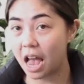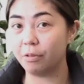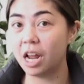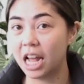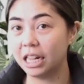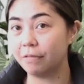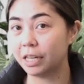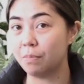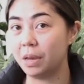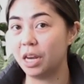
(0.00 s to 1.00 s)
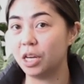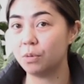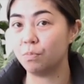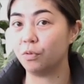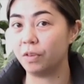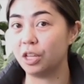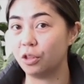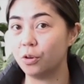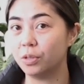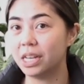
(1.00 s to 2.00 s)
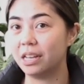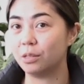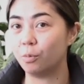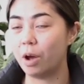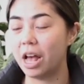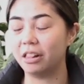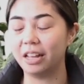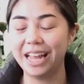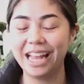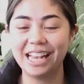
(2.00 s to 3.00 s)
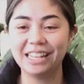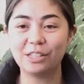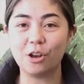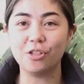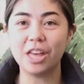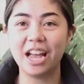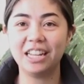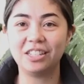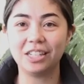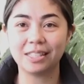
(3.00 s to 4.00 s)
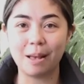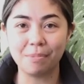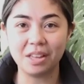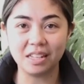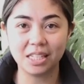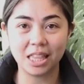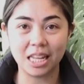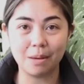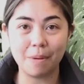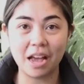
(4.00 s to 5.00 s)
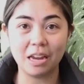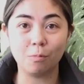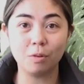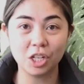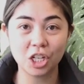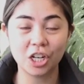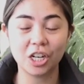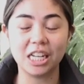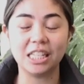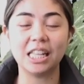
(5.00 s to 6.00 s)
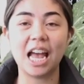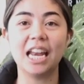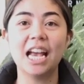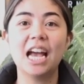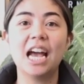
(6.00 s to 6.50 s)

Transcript: I would highly recommend moving those as well. So that is just some things to think about in winter, is that